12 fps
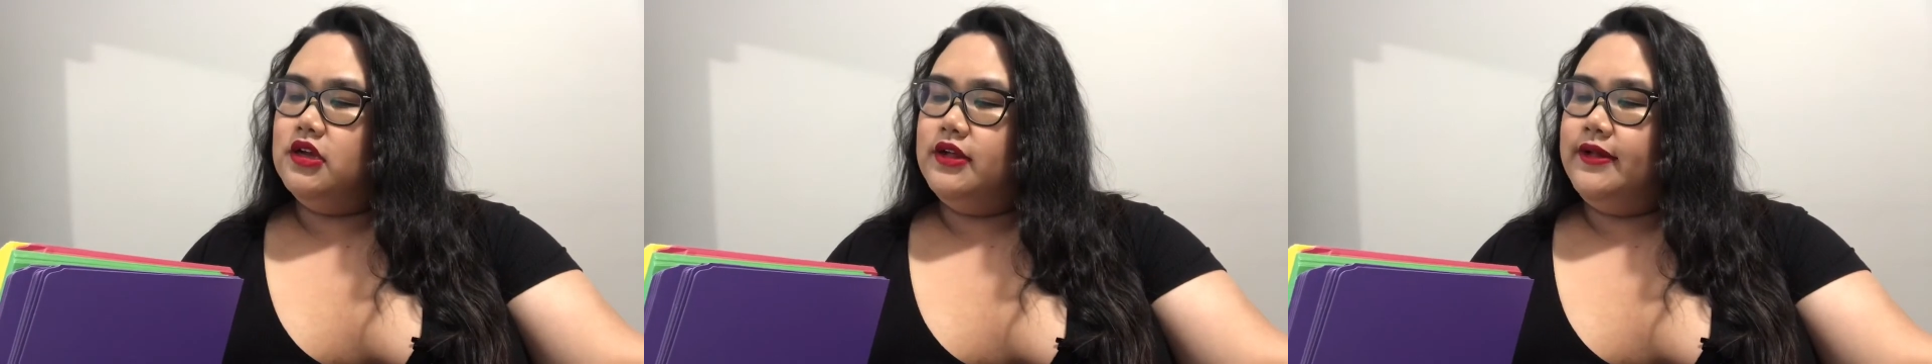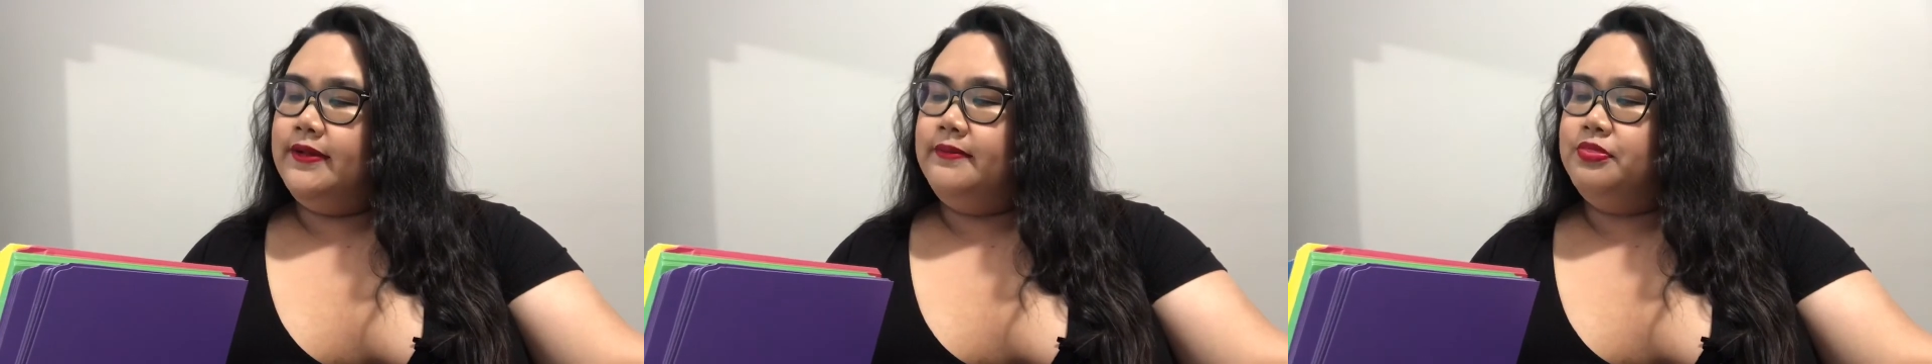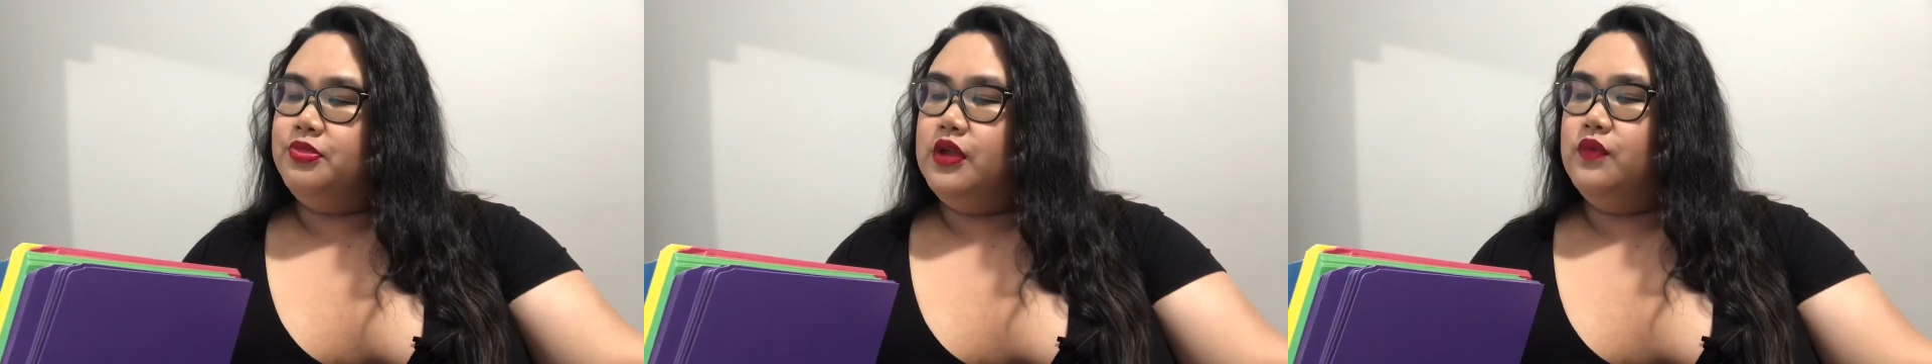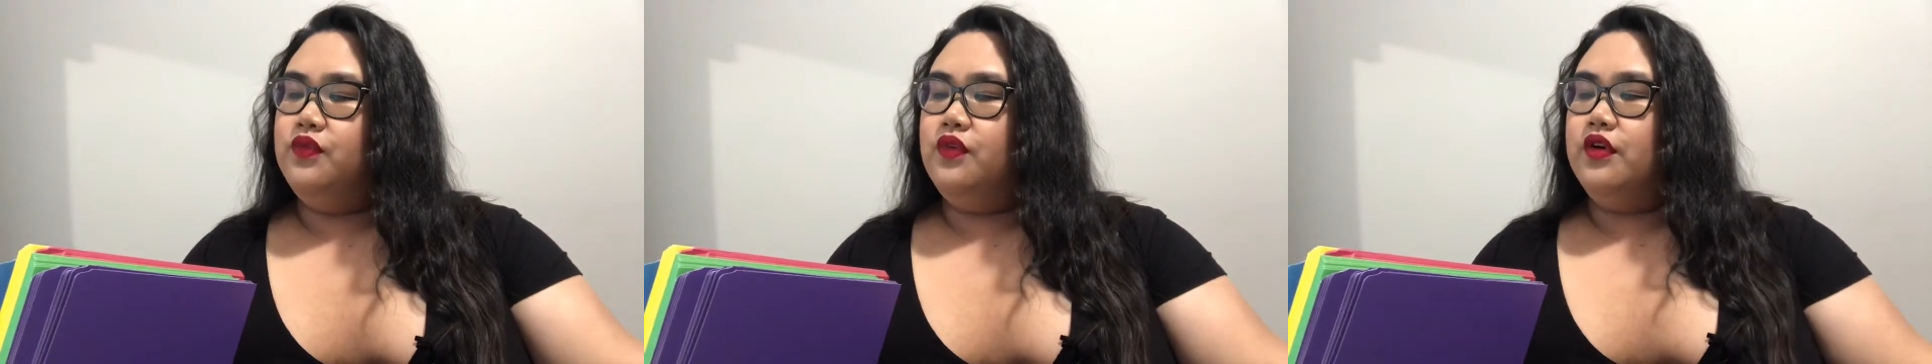um
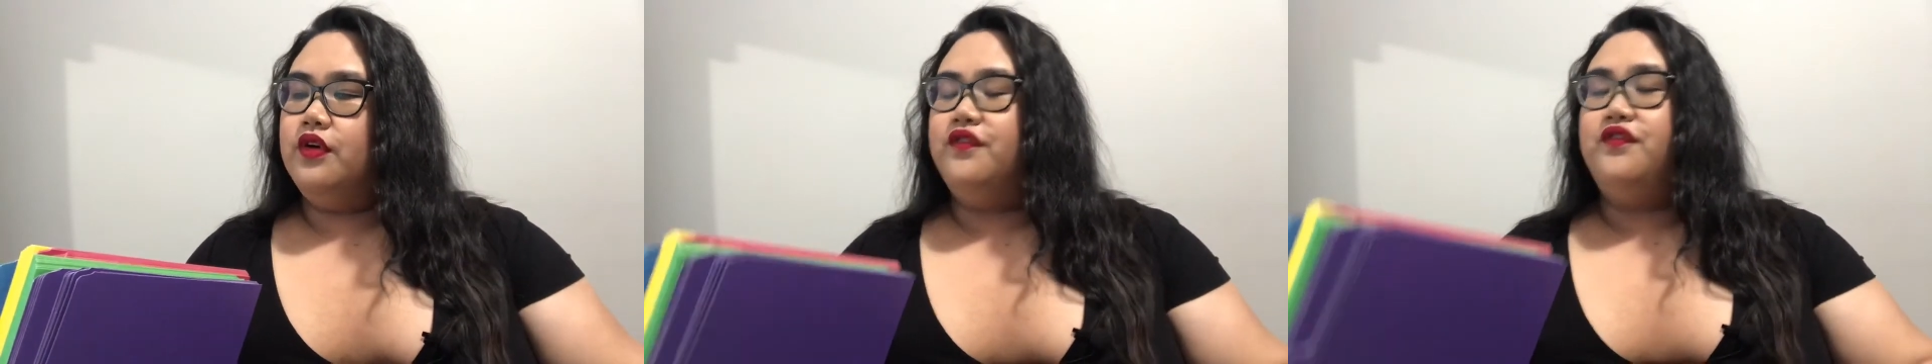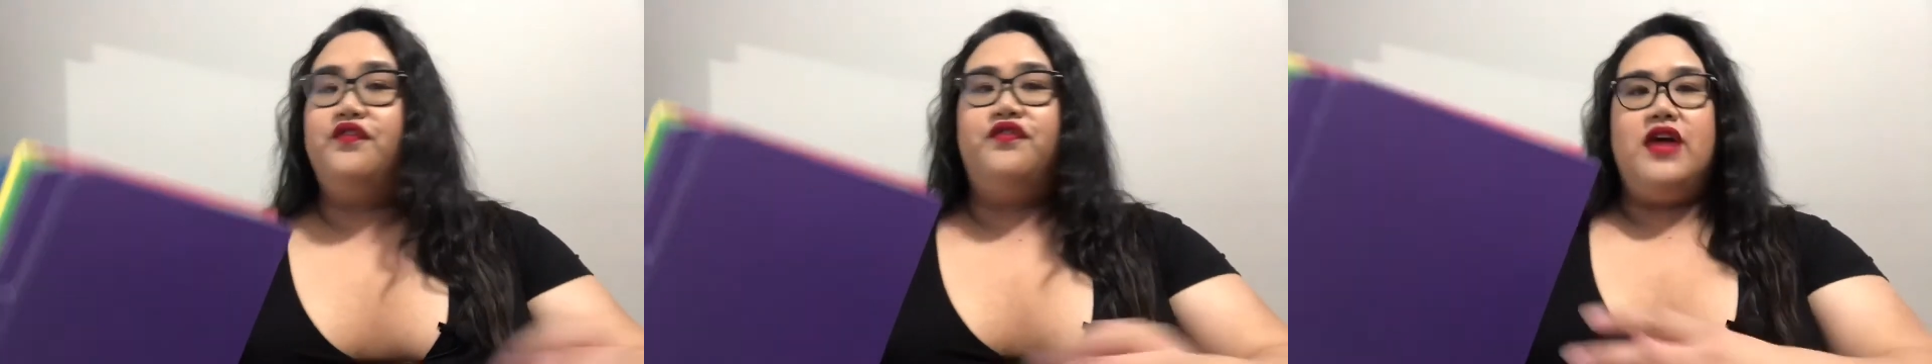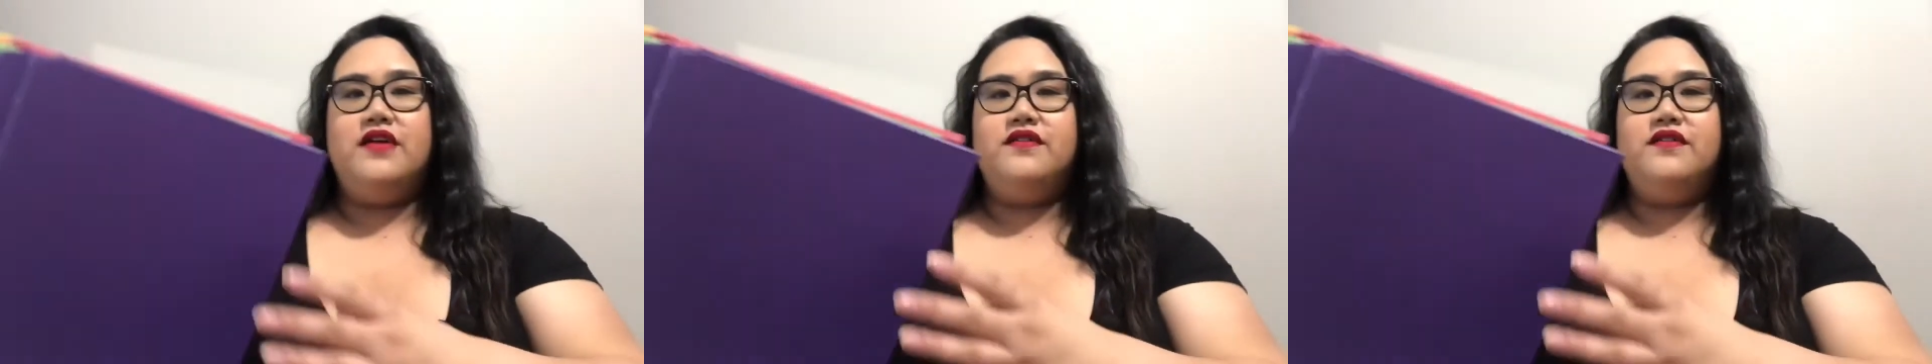three, four, five